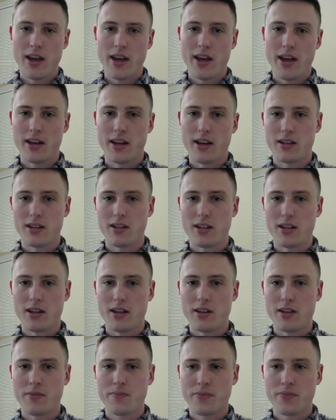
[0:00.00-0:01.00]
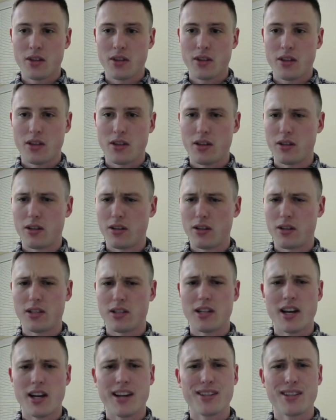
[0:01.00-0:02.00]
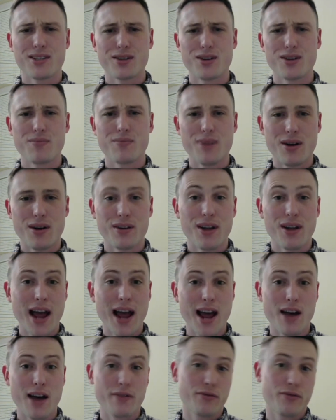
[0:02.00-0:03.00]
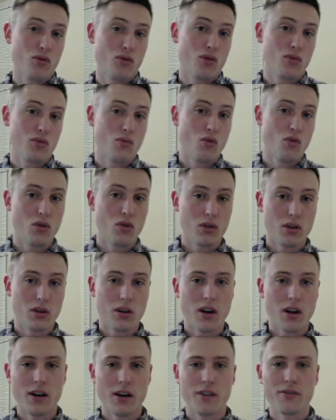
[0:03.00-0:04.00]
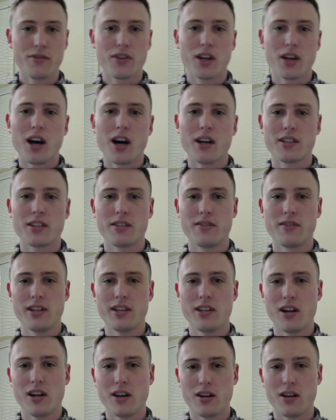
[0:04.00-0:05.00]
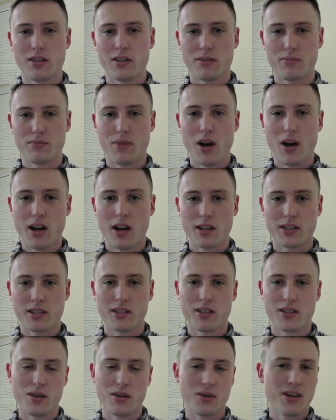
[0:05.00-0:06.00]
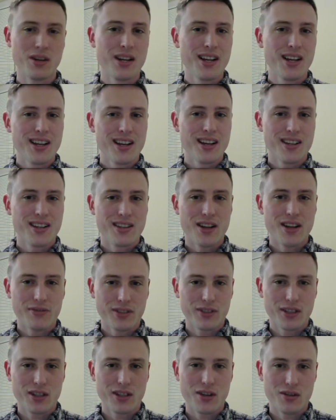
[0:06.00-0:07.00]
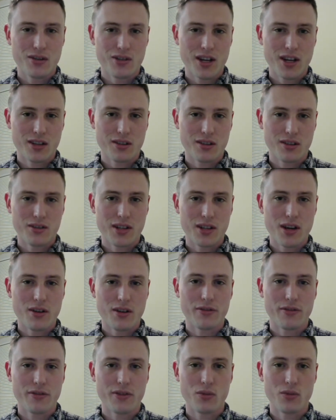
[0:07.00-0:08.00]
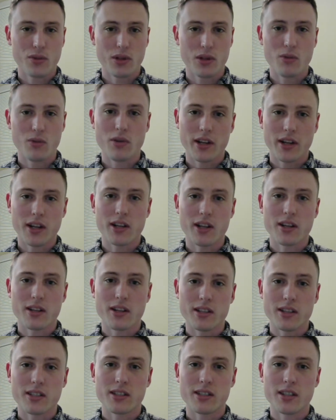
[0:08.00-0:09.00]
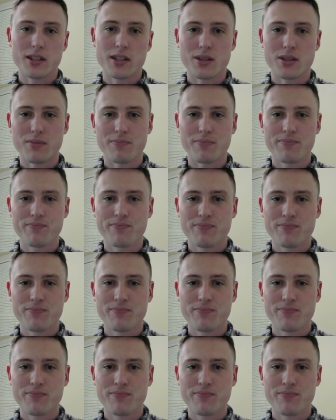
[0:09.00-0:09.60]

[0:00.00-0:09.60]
And the dice are about half or more of the cost of the entire box, so definitely go check those out if you really want to get into this system.